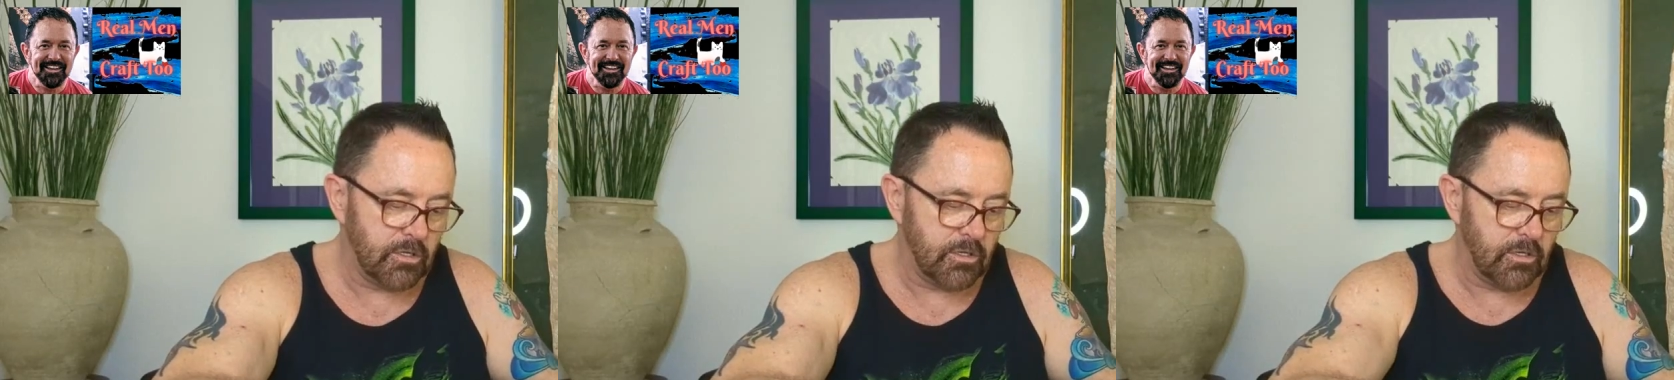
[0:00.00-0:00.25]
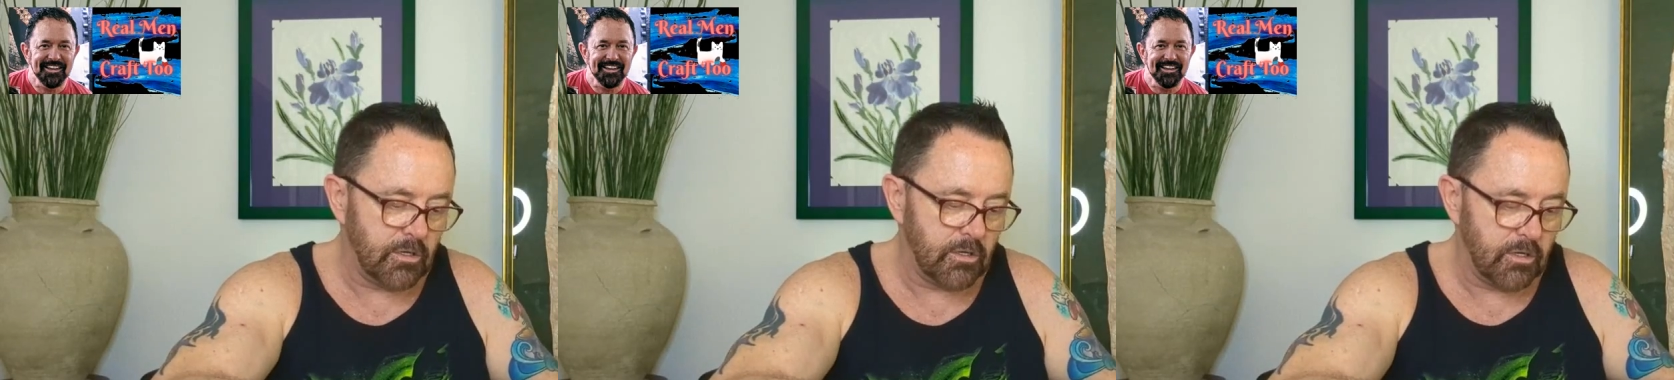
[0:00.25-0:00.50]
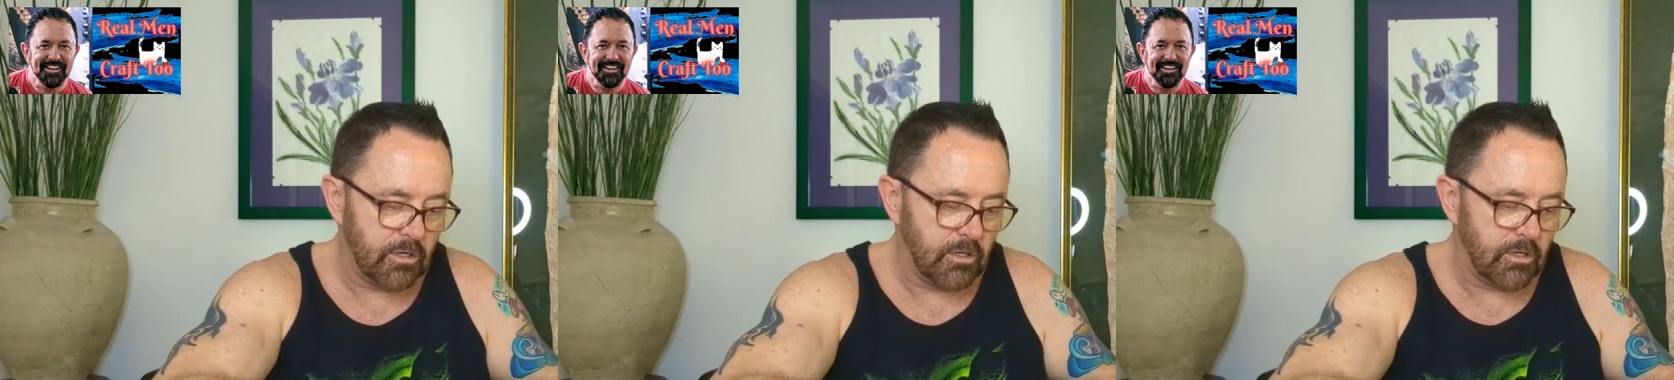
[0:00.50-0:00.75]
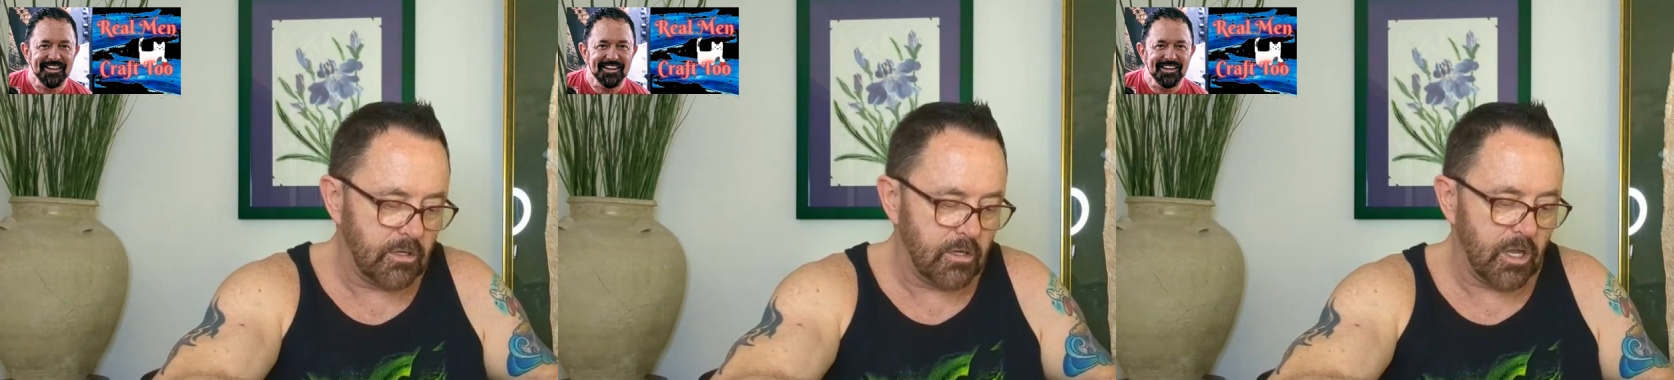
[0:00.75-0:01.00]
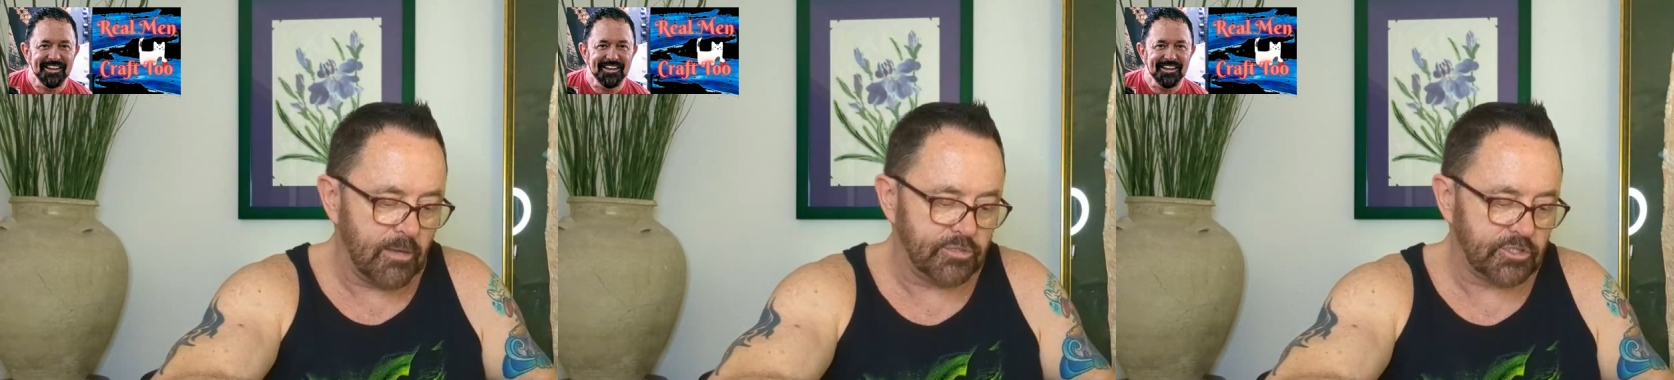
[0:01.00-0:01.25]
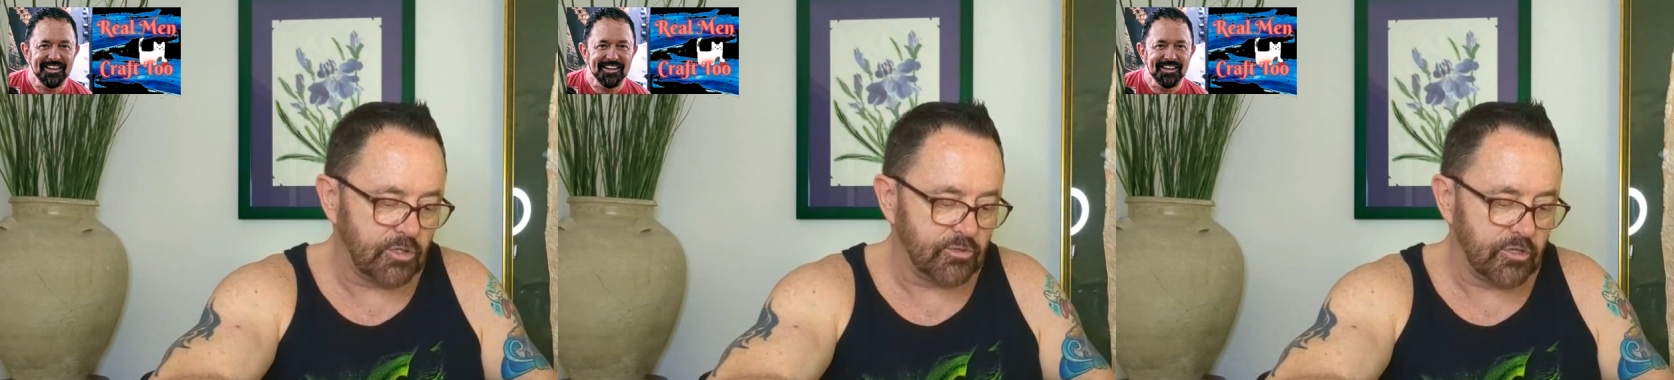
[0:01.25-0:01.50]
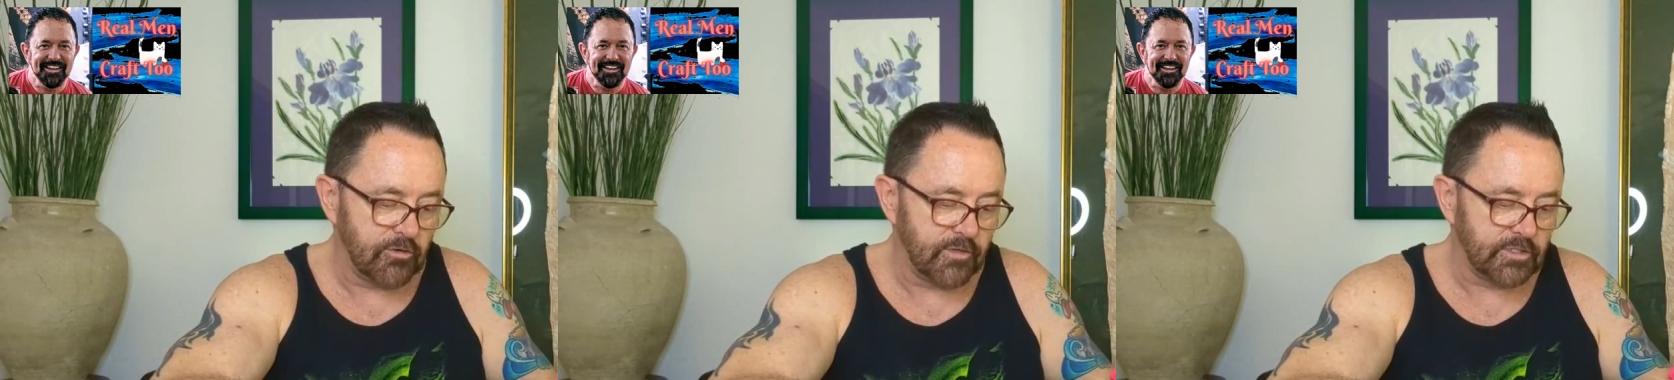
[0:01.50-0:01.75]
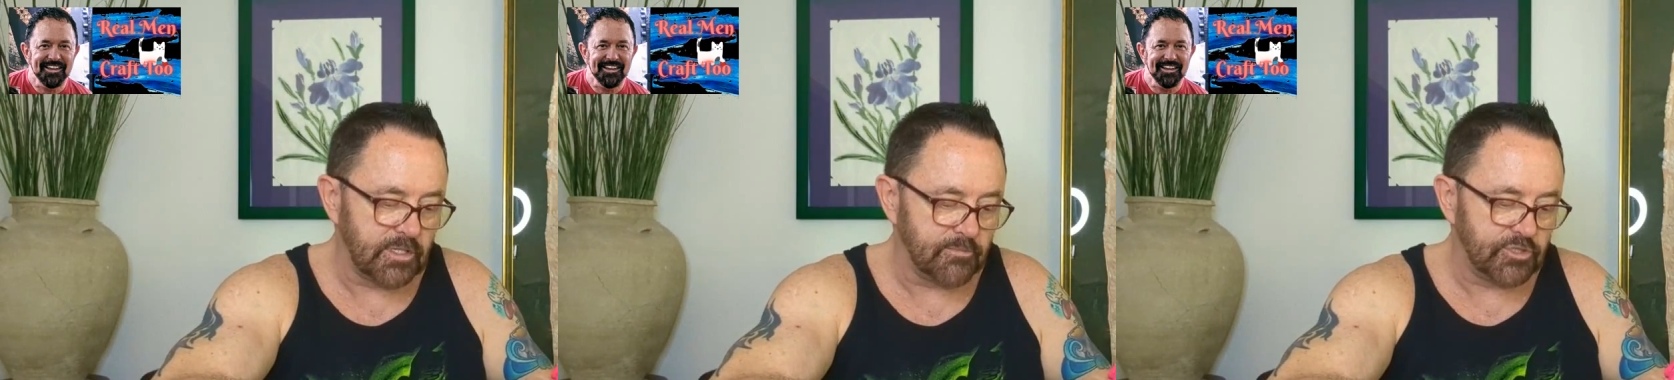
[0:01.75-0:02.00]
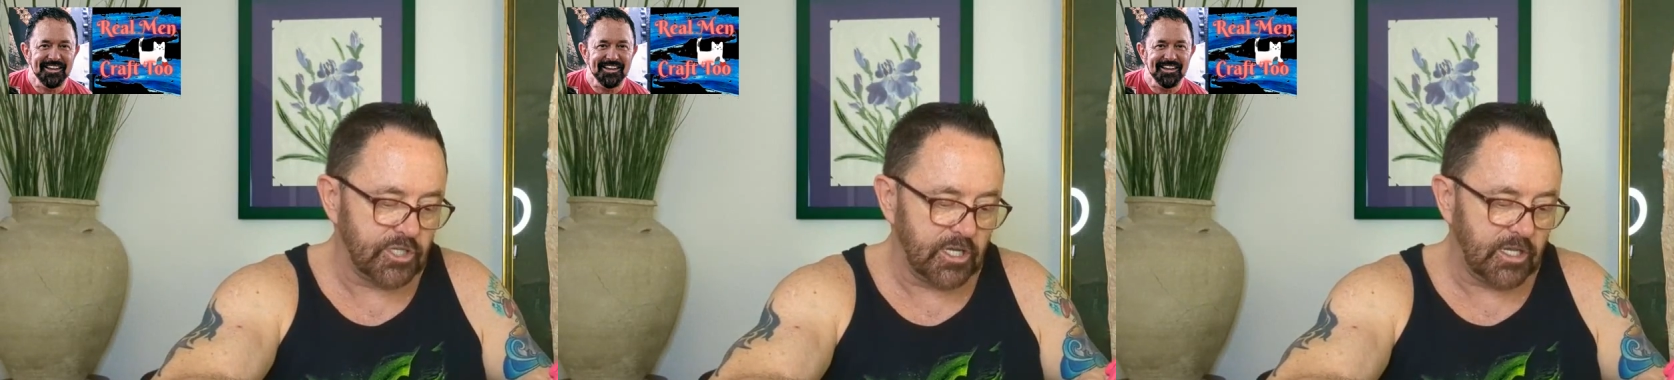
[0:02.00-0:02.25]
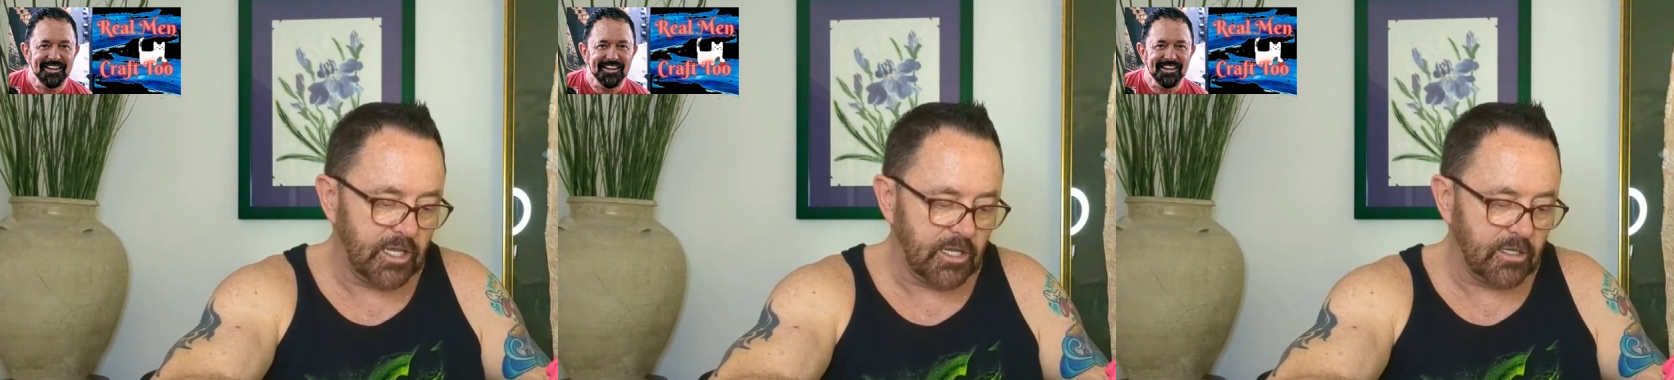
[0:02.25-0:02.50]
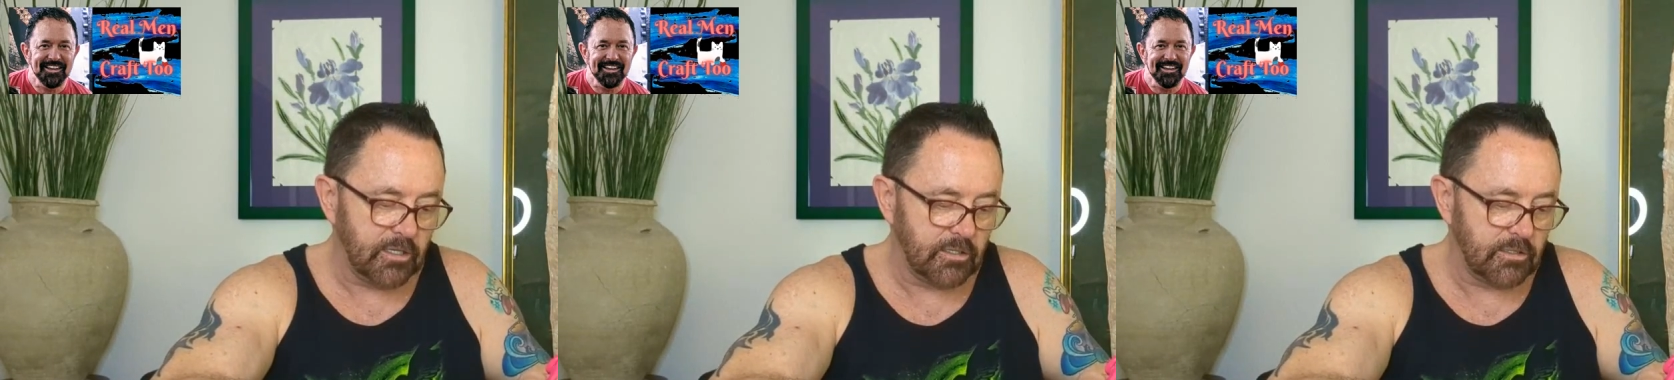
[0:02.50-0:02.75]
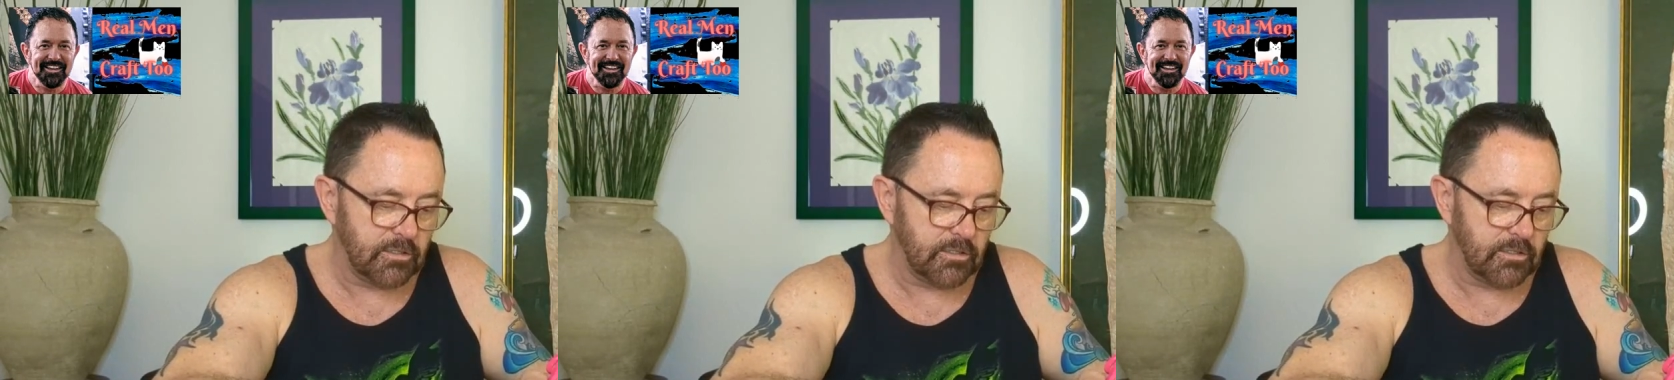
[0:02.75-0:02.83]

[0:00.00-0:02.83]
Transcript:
Speaker 1: I'm so nervous. I'm shaking.